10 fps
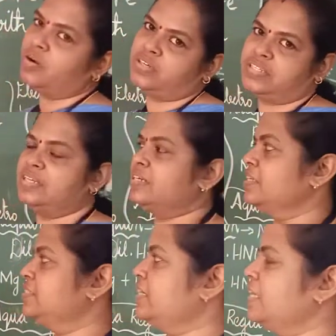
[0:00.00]

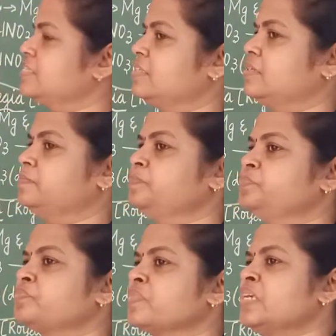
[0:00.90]
concentrated acid.
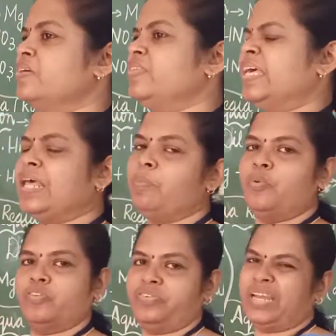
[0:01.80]
With the
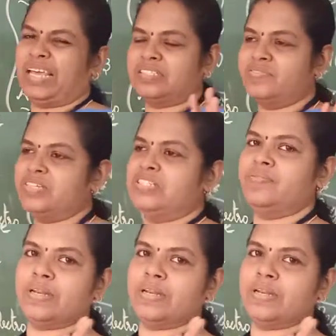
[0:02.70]
help of an activity,